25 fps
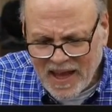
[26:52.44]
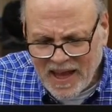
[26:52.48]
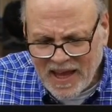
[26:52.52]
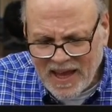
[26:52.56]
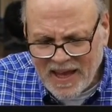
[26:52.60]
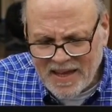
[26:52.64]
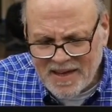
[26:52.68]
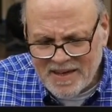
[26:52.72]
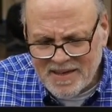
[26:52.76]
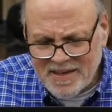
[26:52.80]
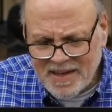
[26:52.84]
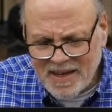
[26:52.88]

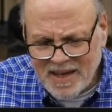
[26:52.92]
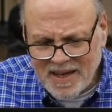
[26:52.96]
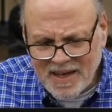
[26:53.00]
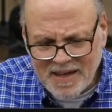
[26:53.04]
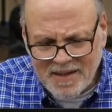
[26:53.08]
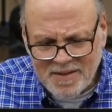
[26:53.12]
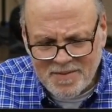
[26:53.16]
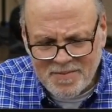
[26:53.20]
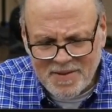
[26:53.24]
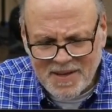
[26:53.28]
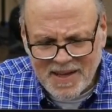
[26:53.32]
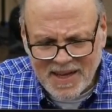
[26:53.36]
And
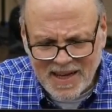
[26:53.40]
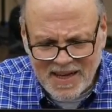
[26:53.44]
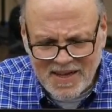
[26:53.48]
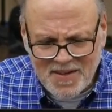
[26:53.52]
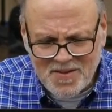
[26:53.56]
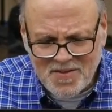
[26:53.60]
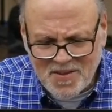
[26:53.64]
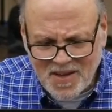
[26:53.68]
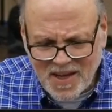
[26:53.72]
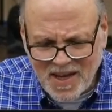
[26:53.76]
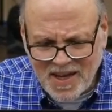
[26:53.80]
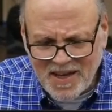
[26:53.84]
uh,
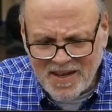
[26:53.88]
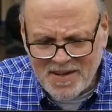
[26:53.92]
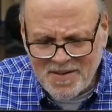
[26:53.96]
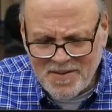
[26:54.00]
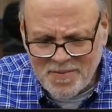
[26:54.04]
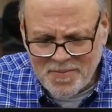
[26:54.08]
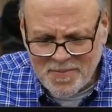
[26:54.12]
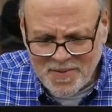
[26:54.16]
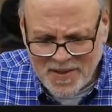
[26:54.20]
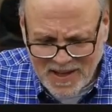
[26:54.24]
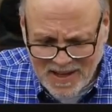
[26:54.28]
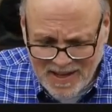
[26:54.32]
he
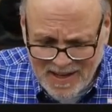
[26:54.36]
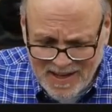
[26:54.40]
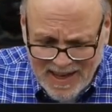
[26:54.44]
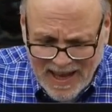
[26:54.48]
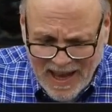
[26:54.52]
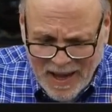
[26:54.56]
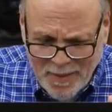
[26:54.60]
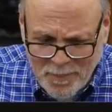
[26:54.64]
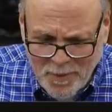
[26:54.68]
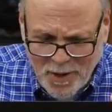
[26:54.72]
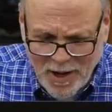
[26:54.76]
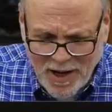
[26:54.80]
said,
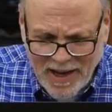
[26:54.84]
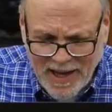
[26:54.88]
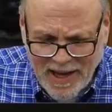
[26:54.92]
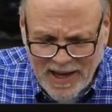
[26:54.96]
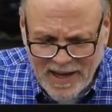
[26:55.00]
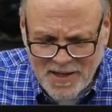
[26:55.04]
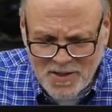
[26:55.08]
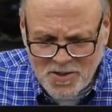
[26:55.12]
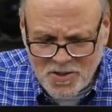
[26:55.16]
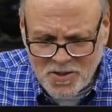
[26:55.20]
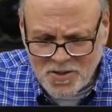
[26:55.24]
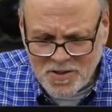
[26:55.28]
capital
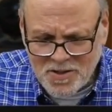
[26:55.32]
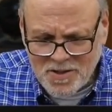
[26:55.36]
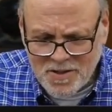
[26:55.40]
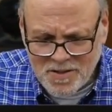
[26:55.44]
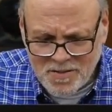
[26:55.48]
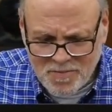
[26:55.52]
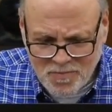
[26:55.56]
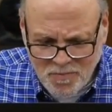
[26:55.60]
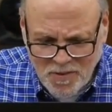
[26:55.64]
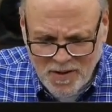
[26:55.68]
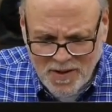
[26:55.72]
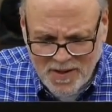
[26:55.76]
H,
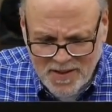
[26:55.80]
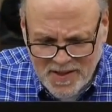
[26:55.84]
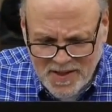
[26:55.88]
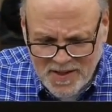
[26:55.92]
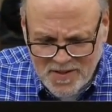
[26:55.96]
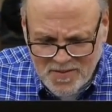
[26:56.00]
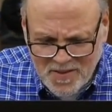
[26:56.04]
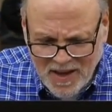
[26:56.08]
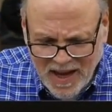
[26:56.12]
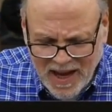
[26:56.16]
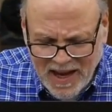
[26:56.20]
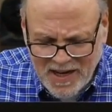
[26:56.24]
one of
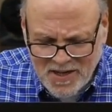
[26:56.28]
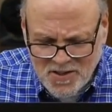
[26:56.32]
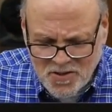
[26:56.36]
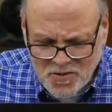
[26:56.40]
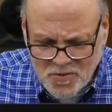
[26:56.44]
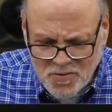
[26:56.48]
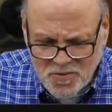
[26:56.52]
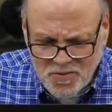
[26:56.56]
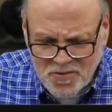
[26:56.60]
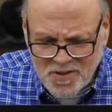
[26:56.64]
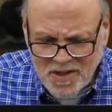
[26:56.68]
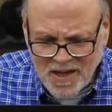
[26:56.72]
these
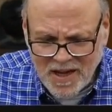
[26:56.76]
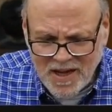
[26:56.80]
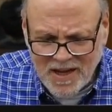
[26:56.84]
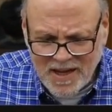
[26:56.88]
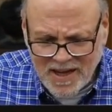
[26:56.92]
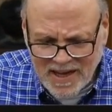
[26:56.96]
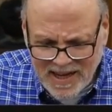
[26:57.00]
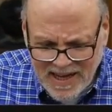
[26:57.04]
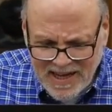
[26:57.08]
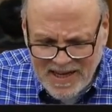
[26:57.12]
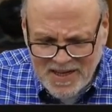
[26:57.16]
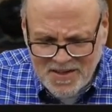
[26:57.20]
angels,
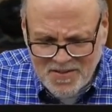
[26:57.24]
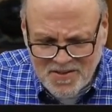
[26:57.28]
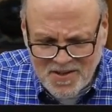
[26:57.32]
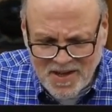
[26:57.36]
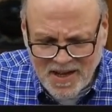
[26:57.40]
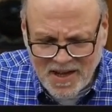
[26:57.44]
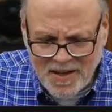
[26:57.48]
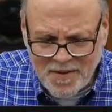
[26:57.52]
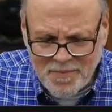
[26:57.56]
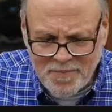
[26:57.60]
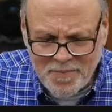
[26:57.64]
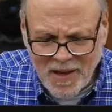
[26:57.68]
he
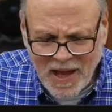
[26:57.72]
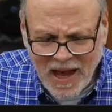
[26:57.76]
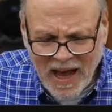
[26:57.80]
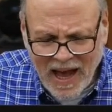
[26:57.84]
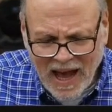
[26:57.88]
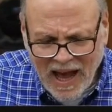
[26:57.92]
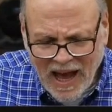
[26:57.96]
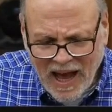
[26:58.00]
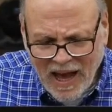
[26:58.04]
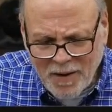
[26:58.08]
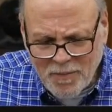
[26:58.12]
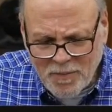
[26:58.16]
said,
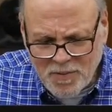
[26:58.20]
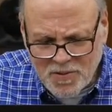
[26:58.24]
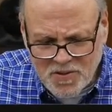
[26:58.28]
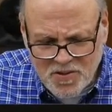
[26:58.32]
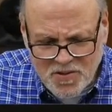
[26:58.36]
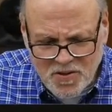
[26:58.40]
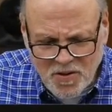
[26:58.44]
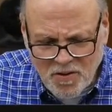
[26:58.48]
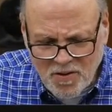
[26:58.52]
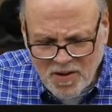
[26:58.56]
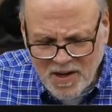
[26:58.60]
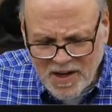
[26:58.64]
I will
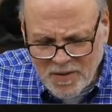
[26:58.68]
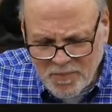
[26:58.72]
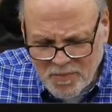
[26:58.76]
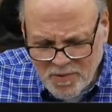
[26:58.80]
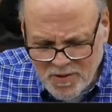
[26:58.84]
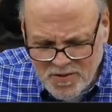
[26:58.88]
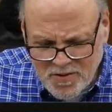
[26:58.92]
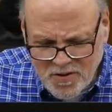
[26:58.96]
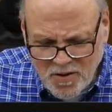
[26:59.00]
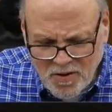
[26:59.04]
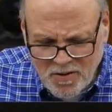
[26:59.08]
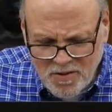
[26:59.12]
certainly
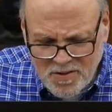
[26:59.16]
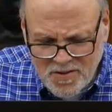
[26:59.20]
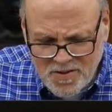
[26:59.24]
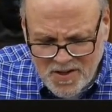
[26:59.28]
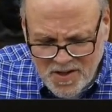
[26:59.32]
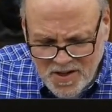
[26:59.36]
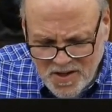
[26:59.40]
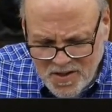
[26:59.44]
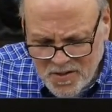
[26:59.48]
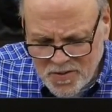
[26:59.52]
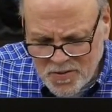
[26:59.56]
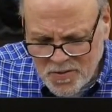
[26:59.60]
return
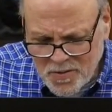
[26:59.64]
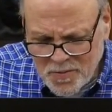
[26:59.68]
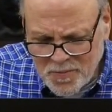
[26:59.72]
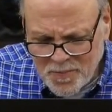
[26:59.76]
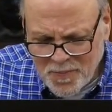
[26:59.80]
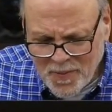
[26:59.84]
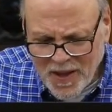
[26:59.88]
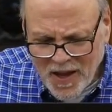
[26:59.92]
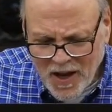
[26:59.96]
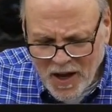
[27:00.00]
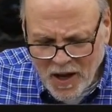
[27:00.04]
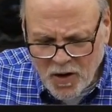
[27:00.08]
to
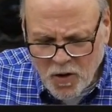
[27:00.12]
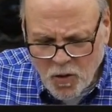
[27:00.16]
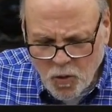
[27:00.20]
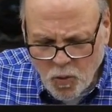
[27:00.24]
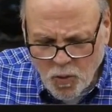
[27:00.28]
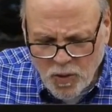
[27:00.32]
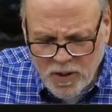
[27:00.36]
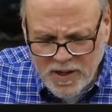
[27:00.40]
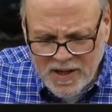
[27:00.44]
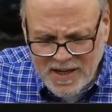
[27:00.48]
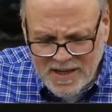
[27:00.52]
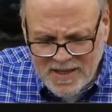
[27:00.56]
you
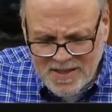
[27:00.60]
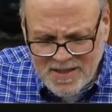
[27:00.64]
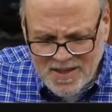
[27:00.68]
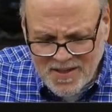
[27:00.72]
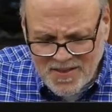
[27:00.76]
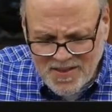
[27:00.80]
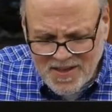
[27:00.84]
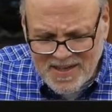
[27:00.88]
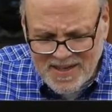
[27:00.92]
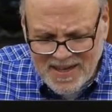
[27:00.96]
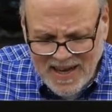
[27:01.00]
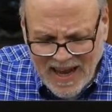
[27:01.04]
according
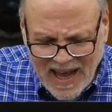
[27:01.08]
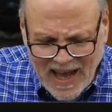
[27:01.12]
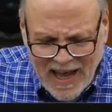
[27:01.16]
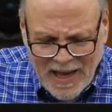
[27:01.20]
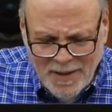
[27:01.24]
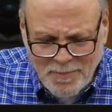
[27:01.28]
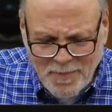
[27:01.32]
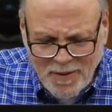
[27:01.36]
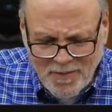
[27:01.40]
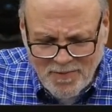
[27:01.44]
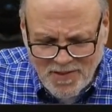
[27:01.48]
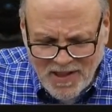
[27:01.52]
to the
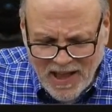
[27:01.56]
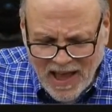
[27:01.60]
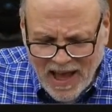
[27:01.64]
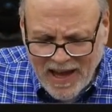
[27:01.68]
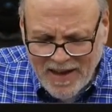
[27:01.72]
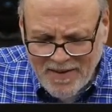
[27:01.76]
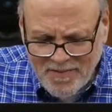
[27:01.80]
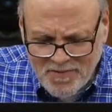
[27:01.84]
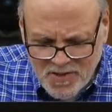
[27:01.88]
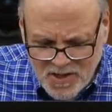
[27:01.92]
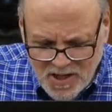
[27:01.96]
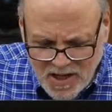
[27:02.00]
time of
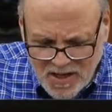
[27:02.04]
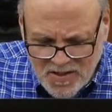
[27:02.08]
life,